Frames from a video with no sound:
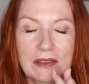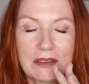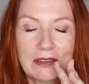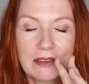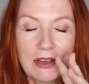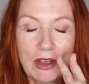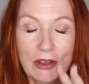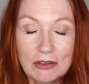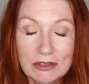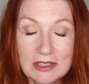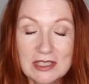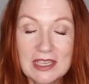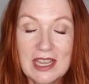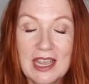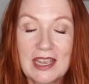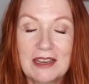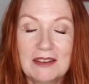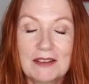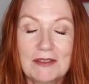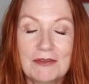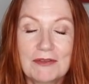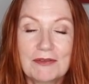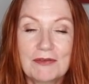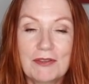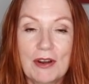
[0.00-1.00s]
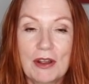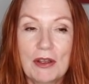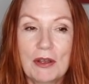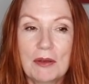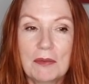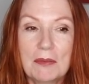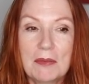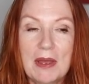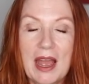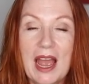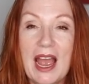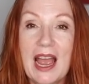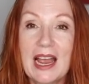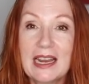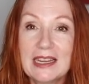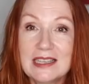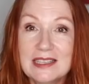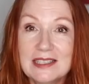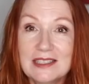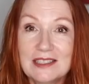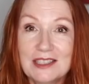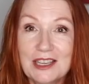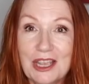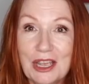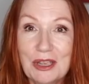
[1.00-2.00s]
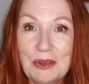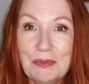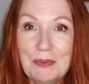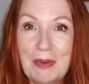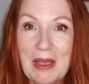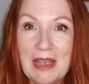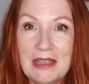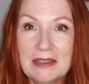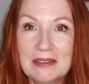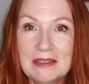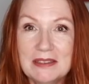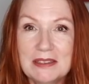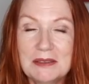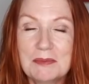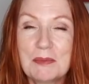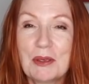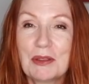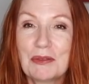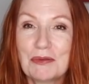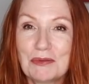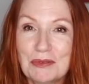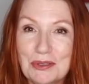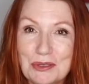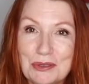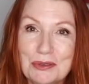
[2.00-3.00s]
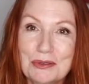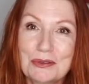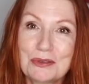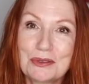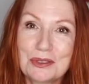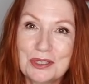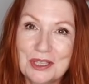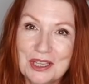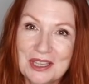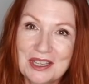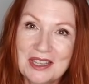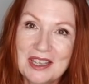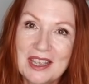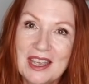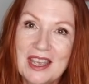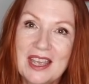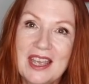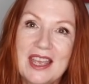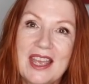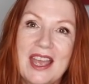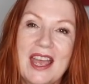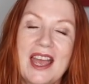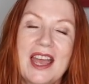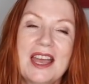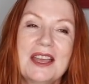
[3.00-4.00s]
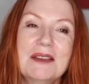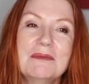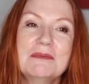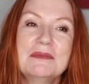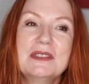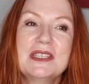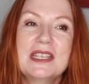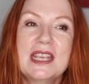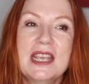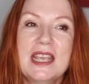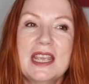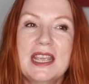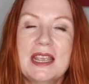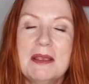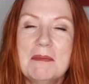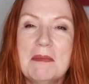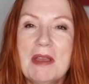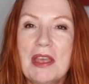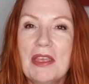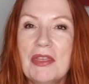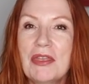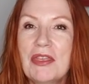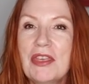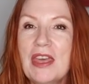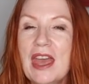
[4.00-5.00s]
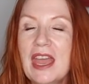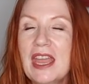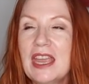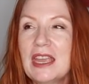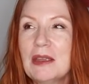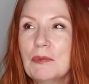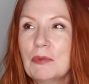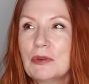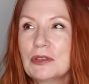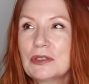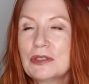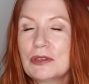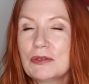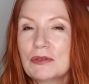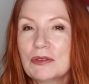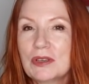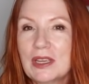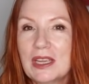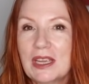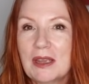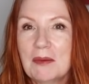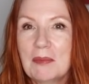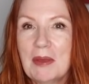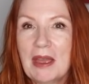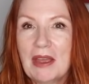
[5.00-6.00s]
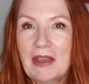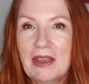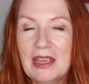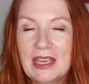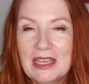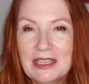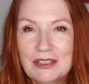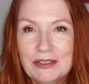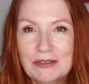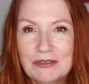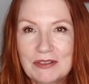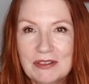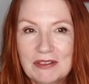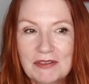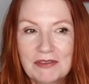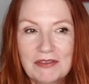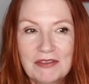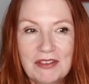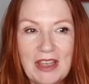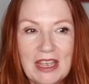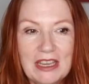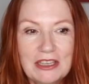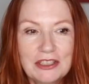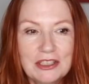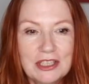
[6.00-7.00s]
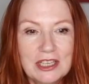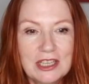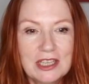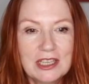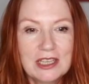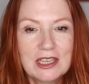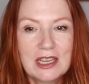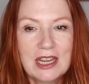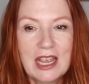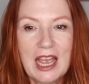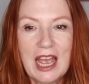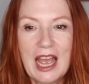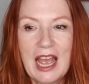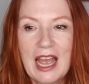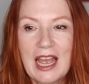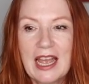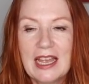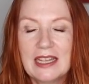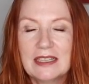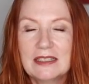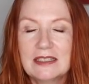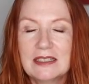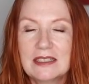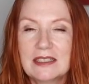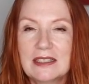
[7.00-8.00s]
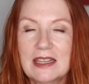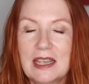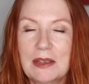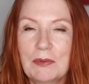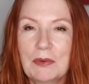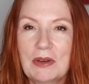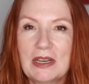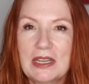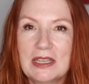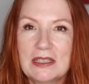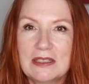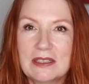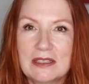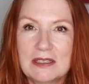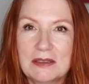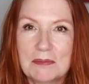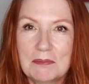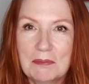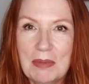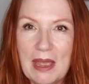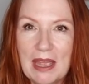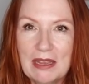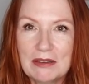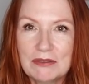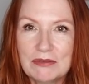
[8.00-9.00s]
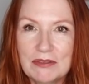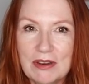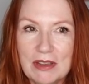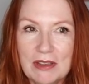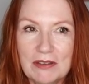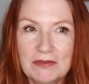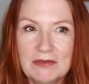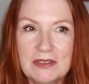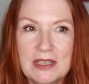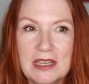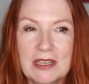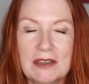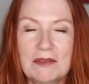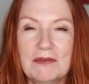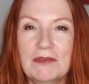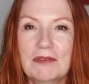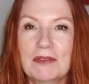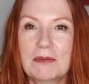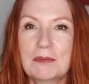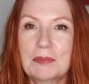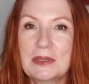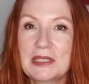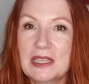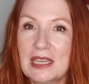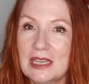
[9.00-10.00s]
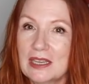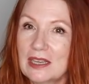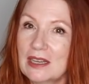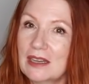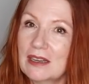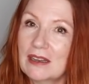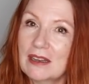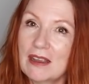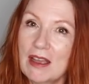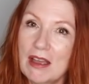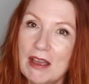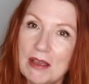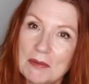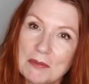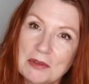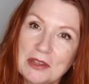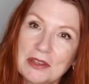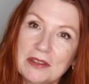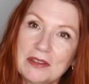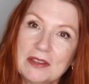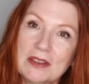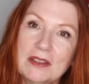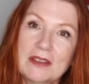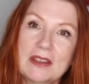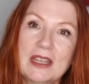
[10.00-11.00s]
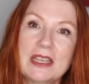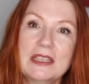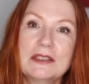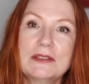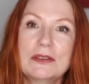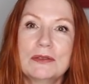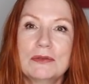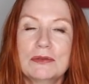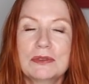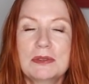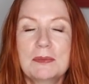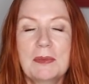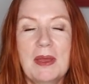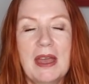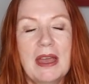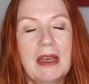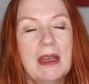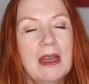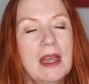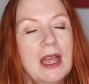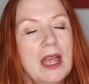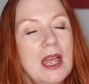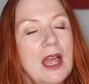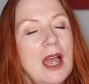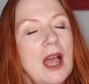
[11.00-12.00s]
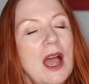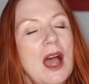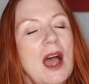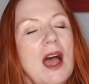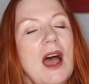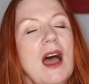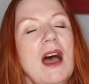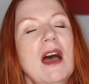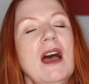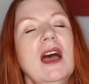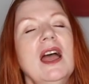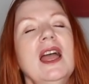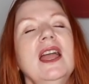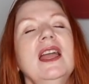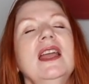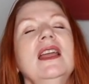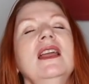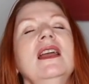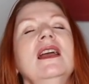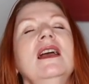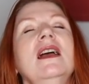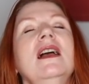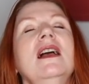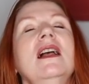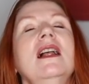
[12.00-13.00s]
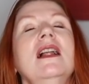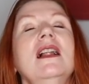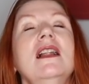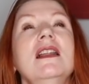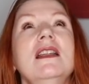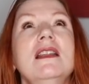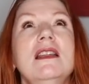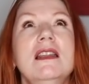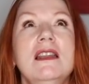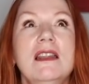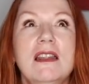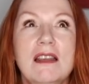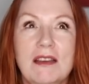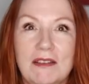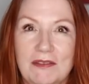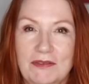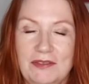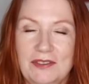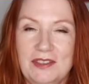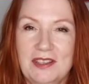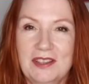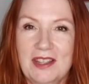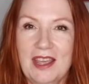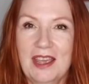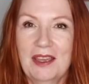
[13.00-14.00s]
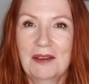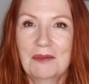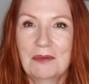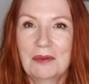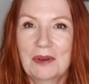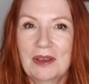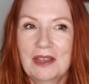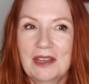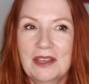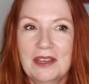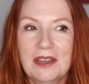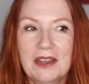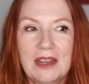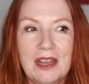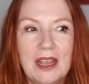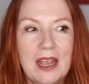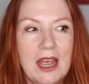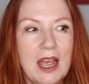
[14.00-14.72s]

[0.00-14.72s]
content from Alice & Co Patterns, mother and daughter team. They were talking about history of fashion, and they went into some pattern drafting for a particular garment that they talked about. I loved that one.